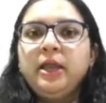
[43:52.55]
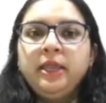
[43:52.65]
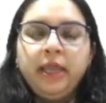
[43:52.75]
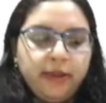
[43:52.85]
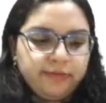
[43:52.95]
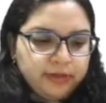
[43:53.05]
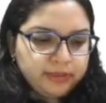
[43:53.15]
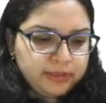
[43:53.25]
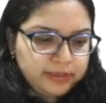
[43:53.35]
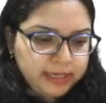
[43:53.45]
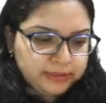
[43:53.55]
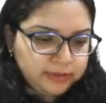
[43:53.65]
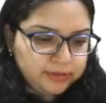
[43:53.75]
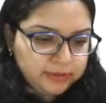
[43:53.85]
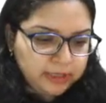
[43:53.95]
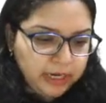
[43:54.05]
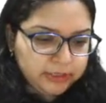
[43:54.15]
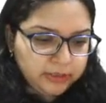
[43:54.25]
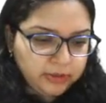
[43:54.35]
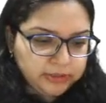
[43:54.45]
I have certain sessions in
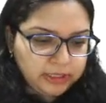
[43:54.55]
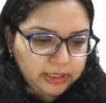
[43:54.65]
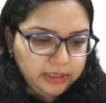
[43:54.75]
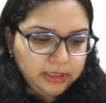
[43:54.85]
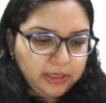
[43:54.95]
cardiology,